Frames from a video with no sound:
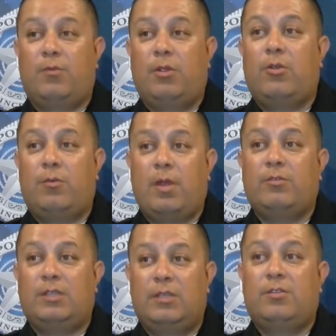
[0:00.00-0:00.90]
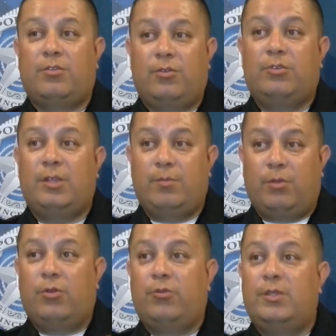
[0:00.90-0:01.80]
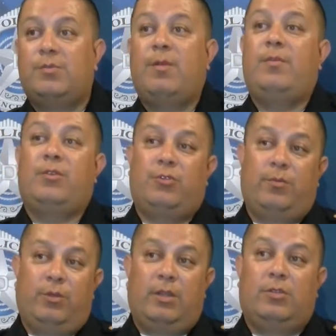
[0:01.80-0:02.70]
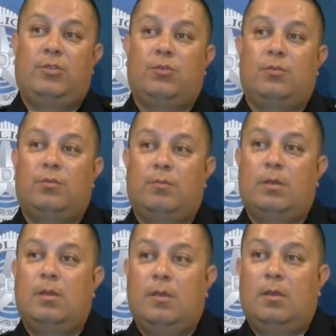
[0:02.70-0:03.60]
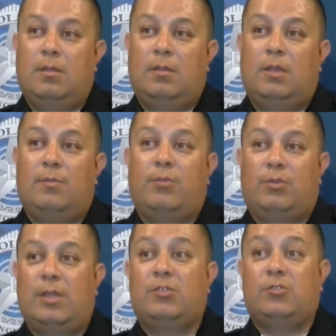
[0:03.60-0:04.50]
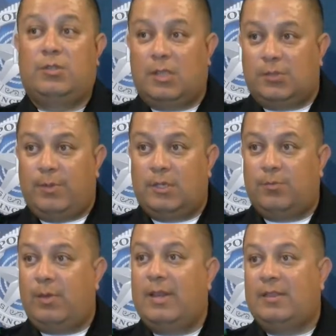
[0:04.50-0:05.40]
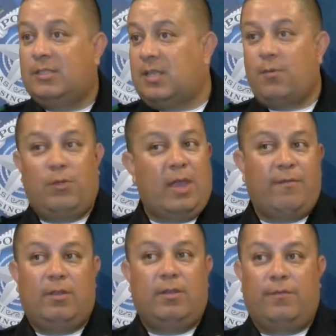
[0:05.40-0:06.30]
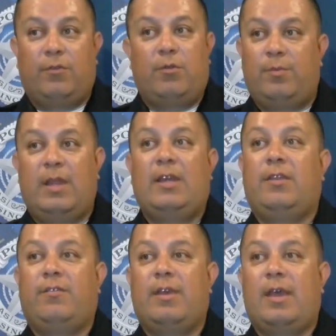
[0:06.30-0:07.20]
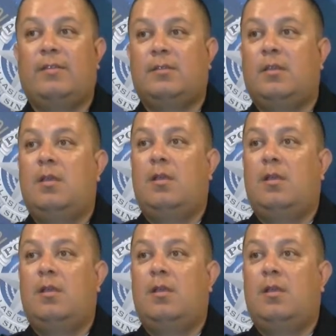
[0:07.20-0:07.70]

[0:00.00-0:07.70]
We heard around 10 to 13 burglaries may be attributed to the potential suspects, but at this time we haven't confirmed any of that.